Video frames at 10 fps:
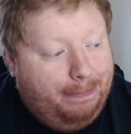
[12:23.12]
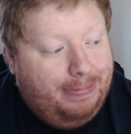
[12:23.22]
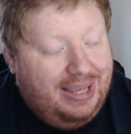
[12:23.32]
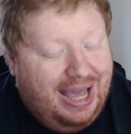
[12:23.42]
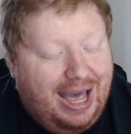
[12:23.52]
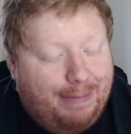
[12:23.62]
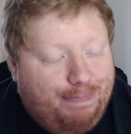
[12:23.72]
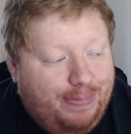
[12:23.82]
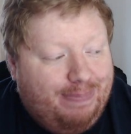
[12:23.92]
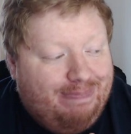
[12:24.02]
Yeah,
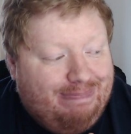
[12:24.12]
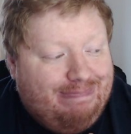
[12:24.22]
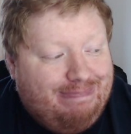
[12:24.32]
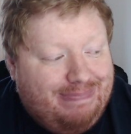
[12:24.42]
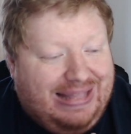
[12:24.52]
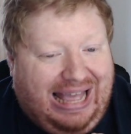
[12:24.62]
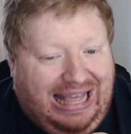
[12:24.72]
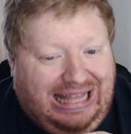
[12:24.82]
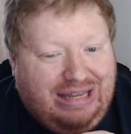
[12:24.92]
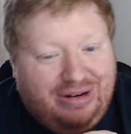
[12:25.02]

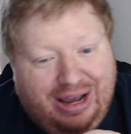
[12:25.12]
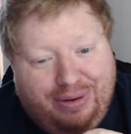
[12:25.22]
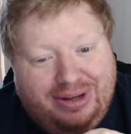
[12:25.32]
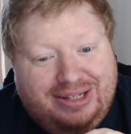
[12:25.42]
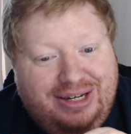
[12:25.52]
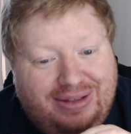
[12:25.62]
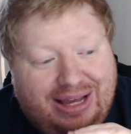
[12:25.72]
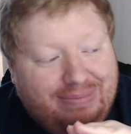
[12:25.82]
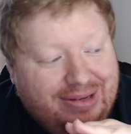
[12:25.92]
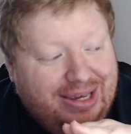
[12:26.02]
I don't know how I'll continue that.